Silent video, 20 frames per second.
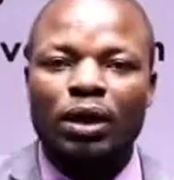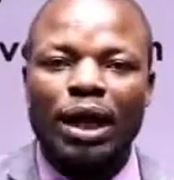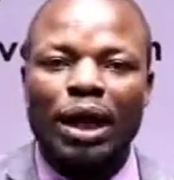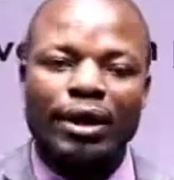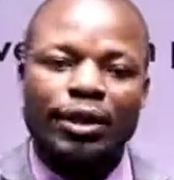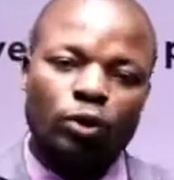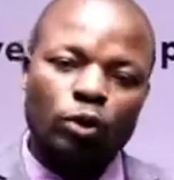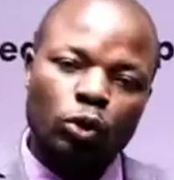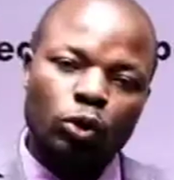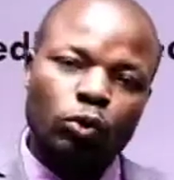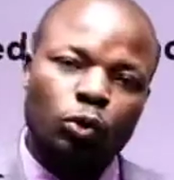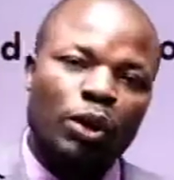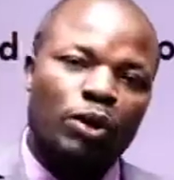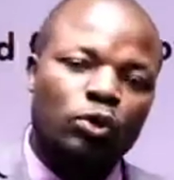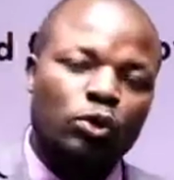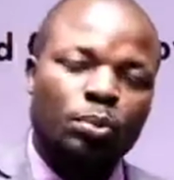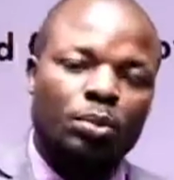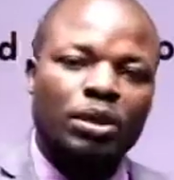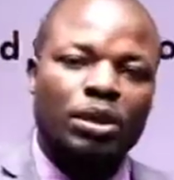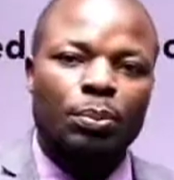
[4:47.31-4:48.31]
I don't
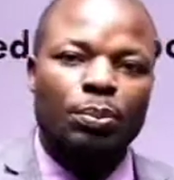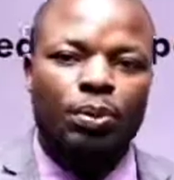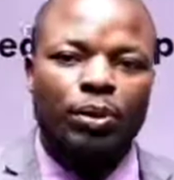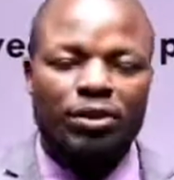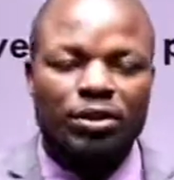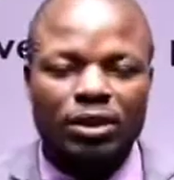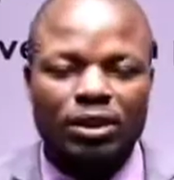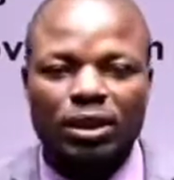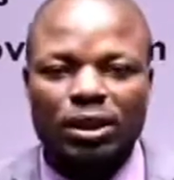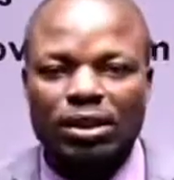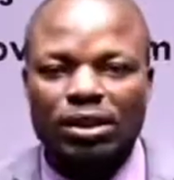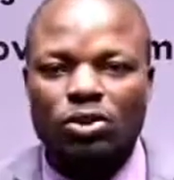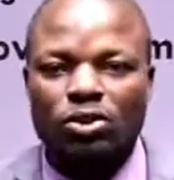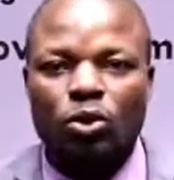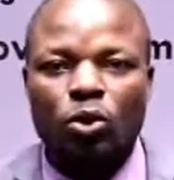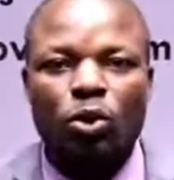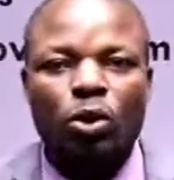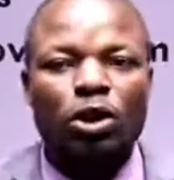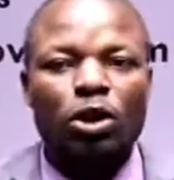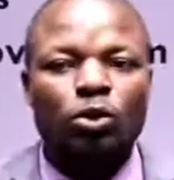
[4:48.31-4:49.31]
want to be the president.
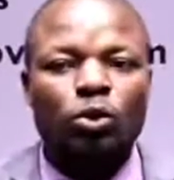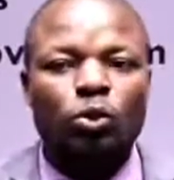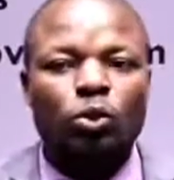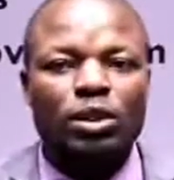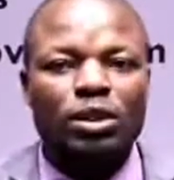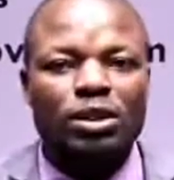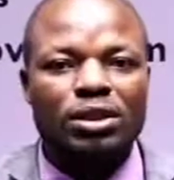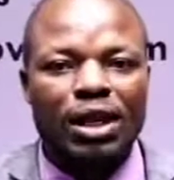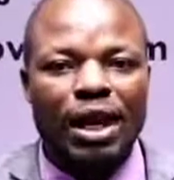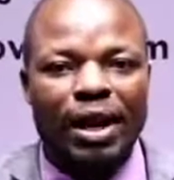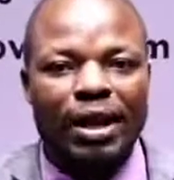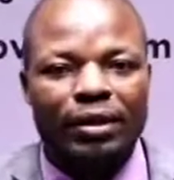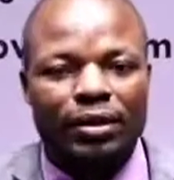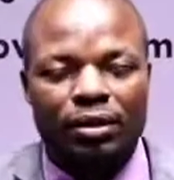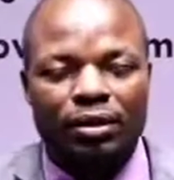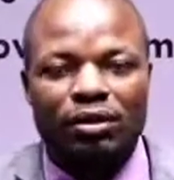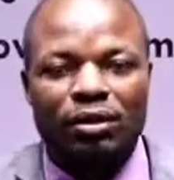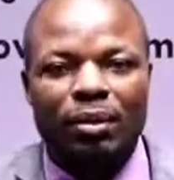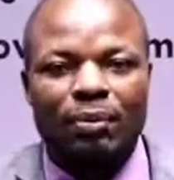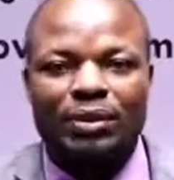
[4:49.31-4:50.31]
So to
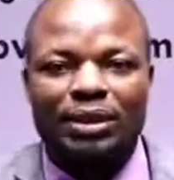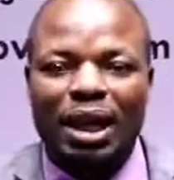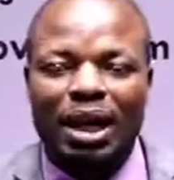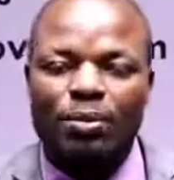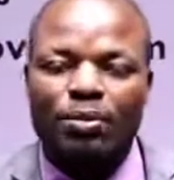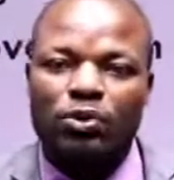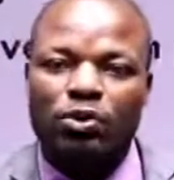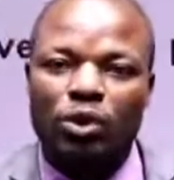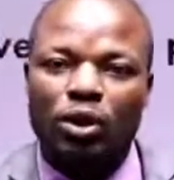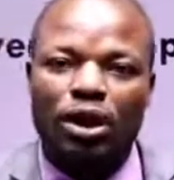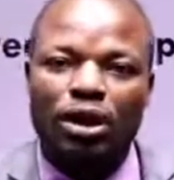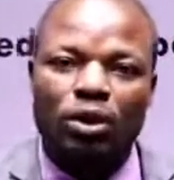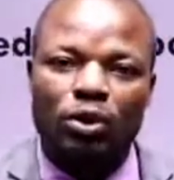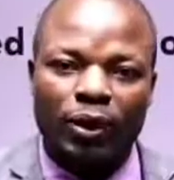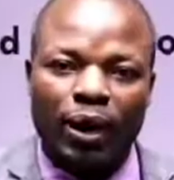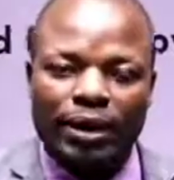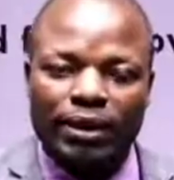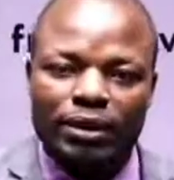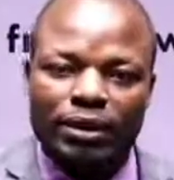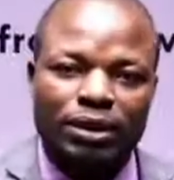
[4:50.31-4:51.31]
resign, sometimes you can
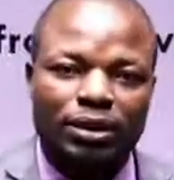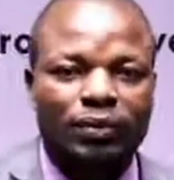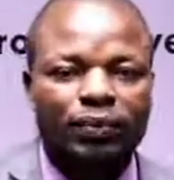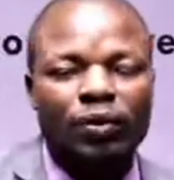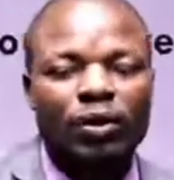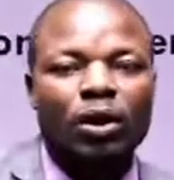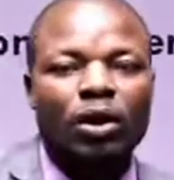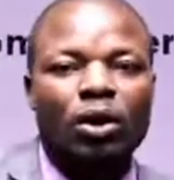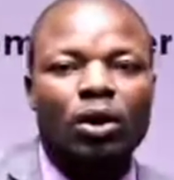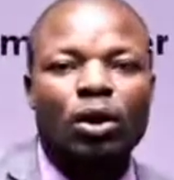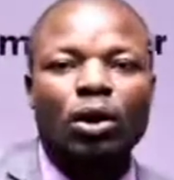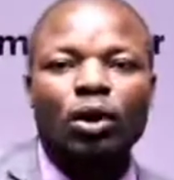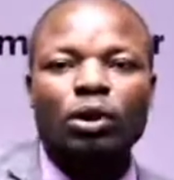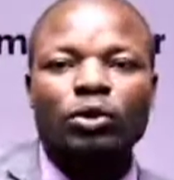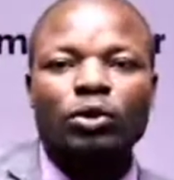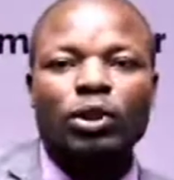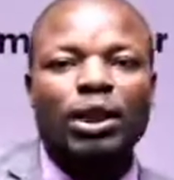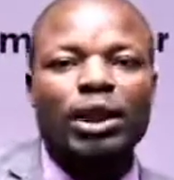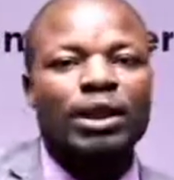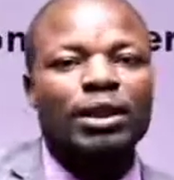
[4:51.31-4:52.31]
write it
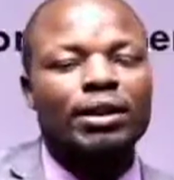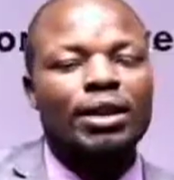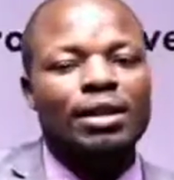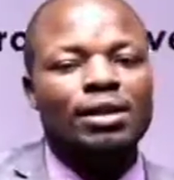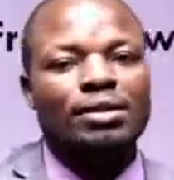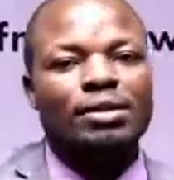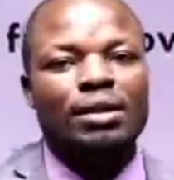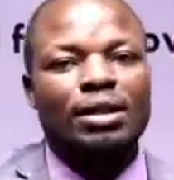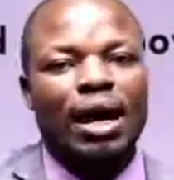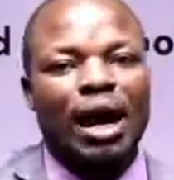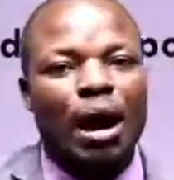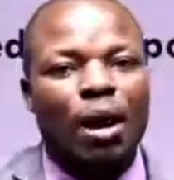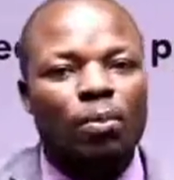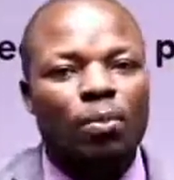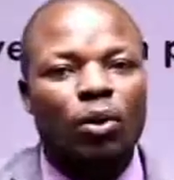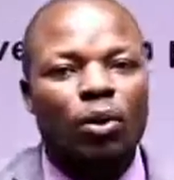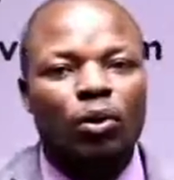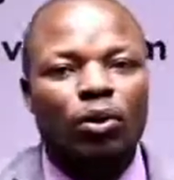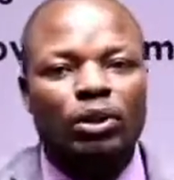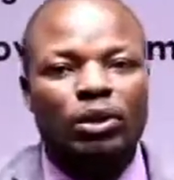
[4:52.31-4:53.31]
or you can just
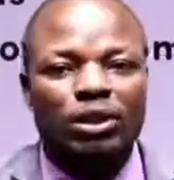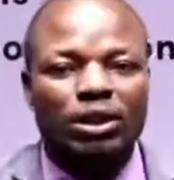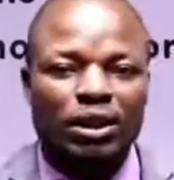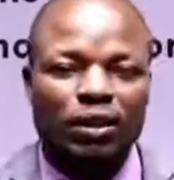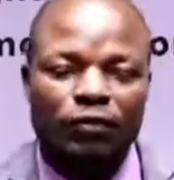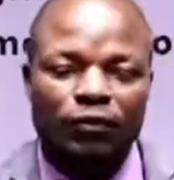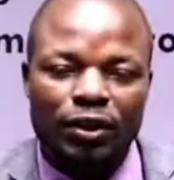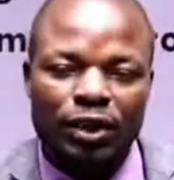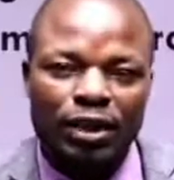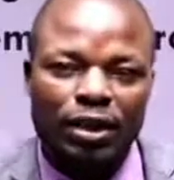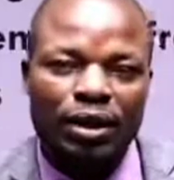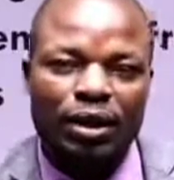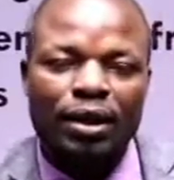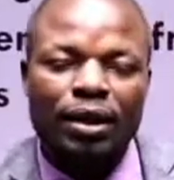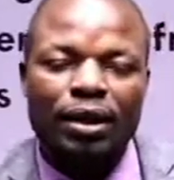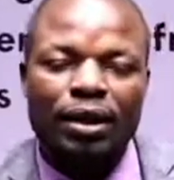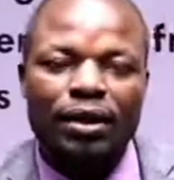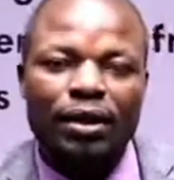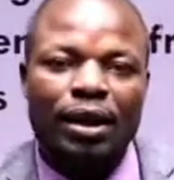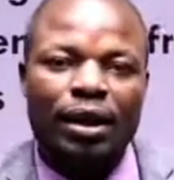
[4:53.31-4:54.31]
come on TV
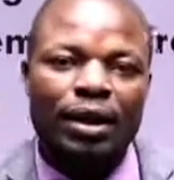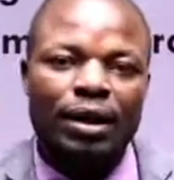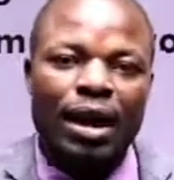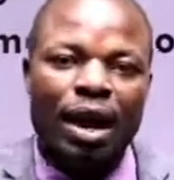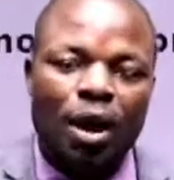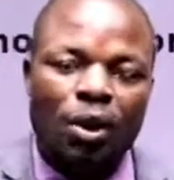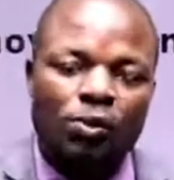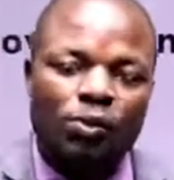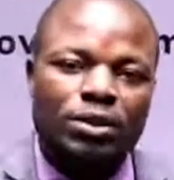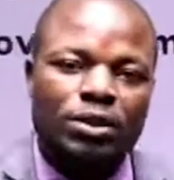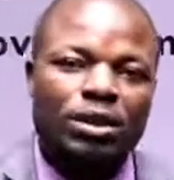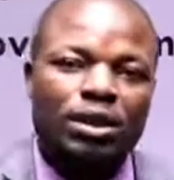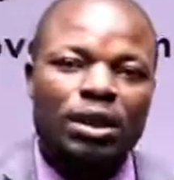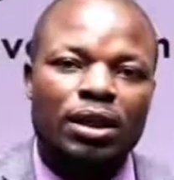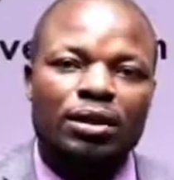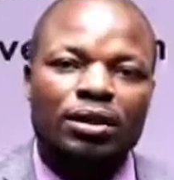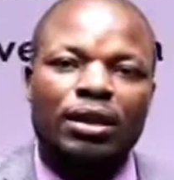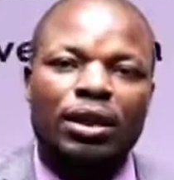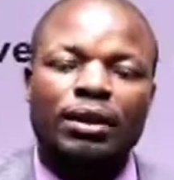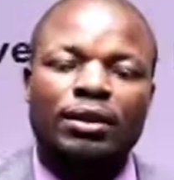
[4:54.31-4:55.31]
and announce
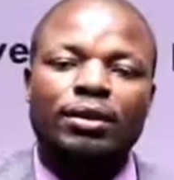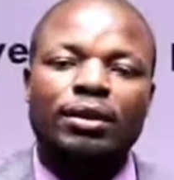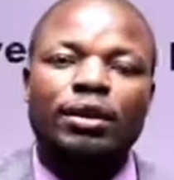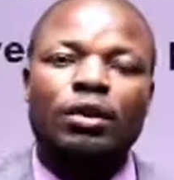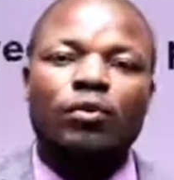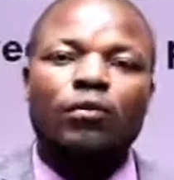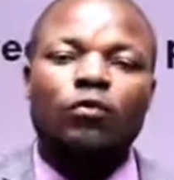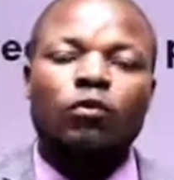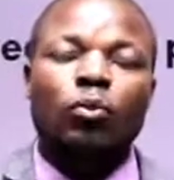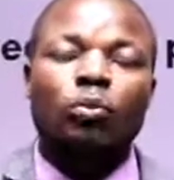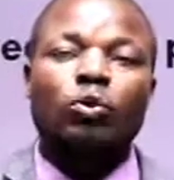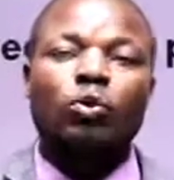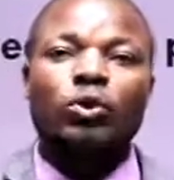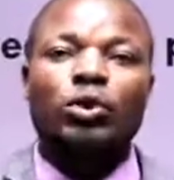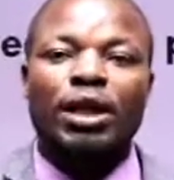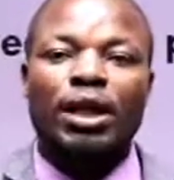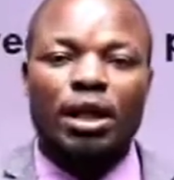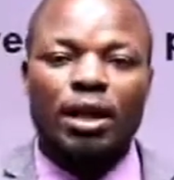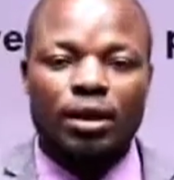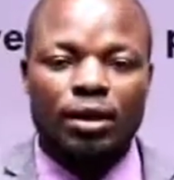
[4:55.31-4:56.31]
that from
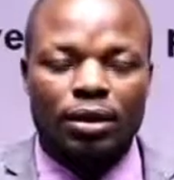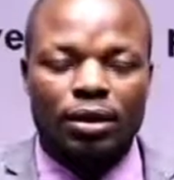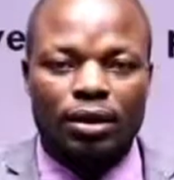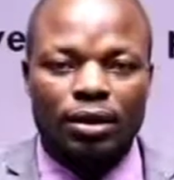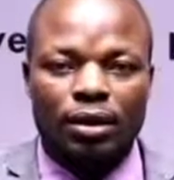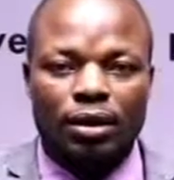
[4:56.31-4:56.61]
today